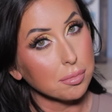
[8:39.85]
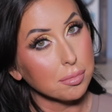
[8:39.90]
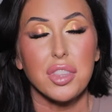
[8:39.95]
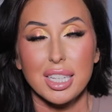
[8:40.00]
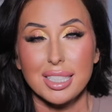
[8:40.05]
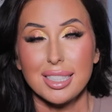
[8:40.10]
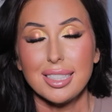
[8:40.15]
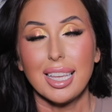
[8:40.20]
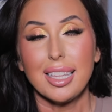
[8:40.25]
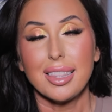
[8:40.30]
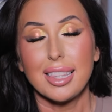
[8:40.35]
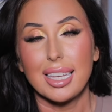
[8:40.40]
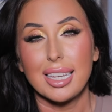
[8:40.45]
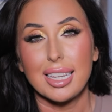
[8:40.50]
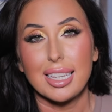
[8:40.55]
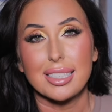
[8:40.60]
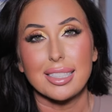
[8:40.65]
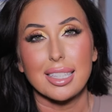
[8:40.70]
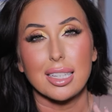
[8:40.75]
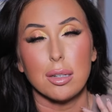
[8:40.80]
This I think
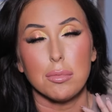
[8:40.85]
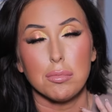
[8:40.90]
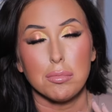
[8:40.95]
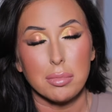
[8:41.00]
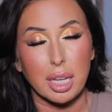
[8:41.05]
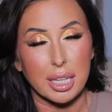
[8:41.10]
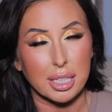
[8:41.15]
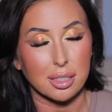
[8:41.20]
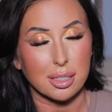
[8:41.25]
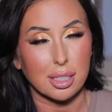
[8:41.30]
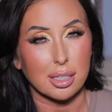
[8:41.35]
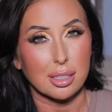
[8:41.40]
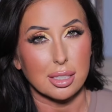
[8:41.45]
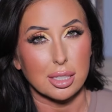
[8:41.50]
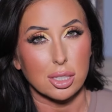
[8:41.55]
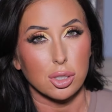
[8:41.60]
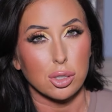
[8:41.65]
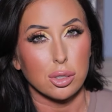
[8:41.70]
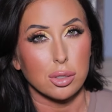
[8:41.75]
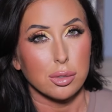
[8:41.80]
is an amazing
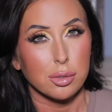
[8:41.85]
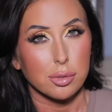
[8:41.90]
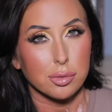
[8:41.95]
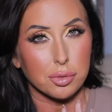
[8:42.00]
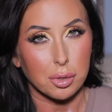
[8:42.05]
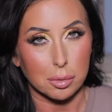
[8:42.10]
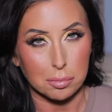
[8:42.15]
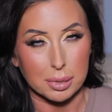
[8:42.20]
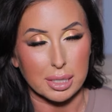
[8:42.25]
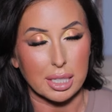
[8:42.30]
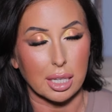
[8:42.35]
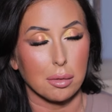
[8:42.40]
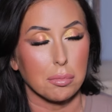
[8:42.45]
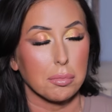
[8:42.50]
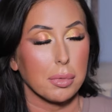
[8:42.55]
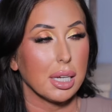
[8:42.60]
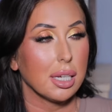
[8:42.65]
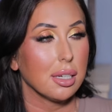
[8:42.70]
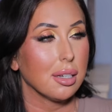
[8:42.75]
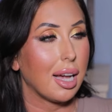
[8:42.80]
deal from
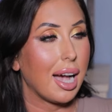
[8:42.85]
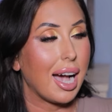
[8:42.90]
Sigma.